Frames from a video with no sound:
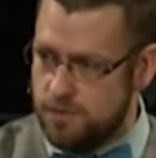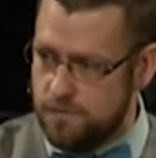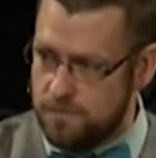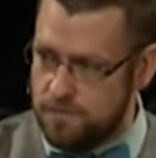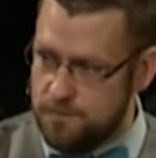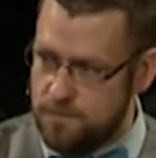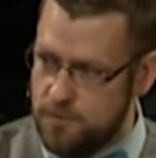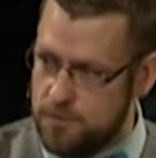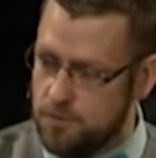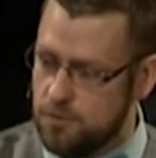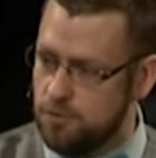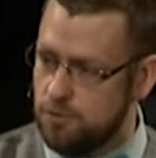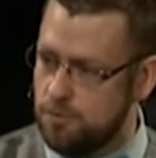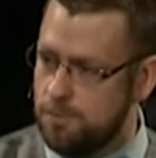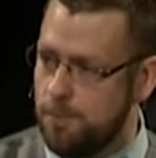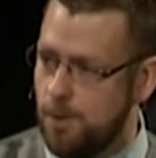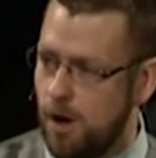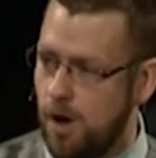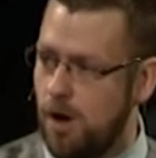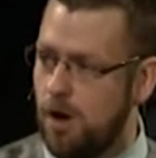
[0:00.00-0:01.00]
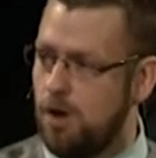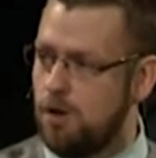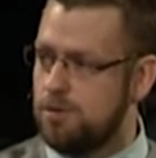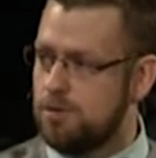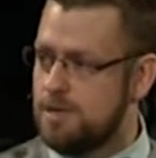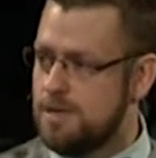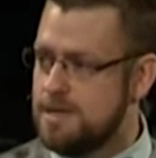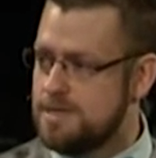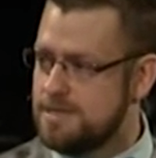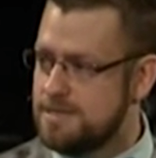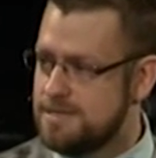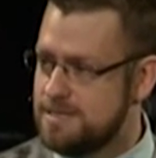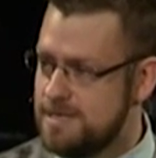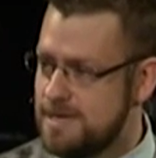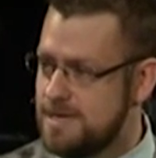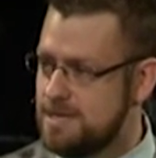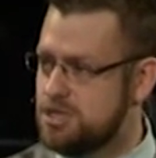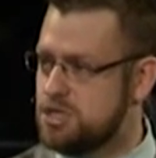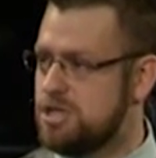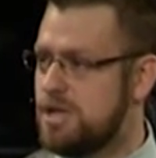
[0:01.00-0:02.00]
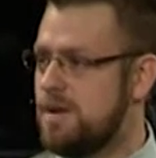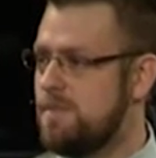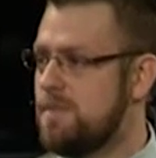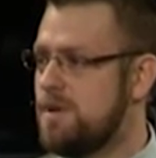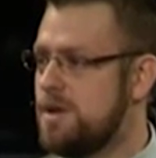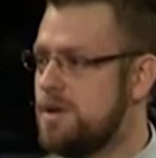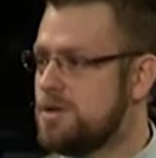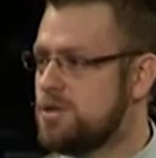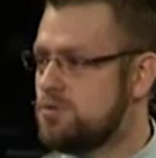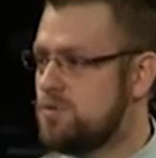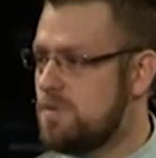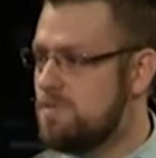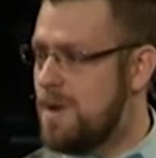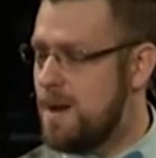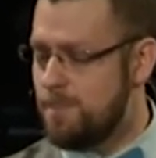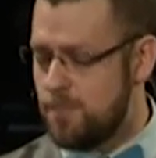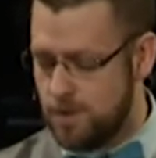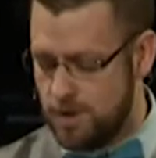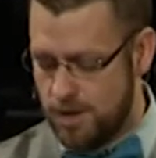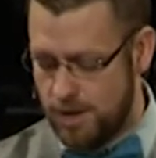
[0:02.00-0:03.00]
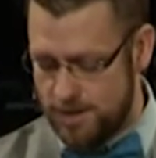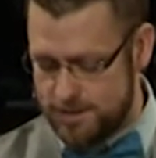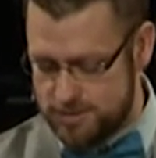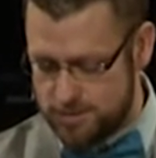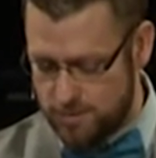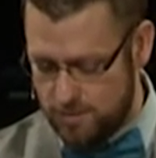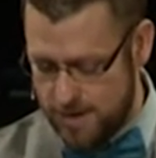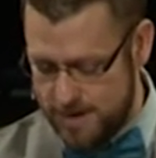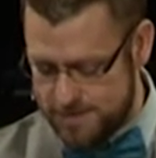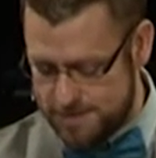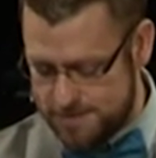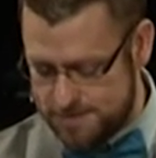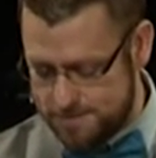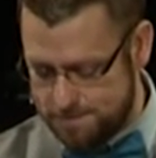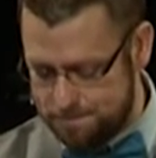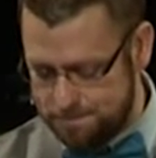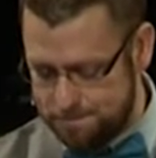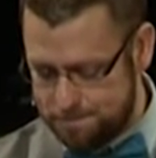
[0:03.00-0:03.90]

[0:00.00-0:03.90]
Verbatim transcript: fuel Paul to teach them to remember God's grace.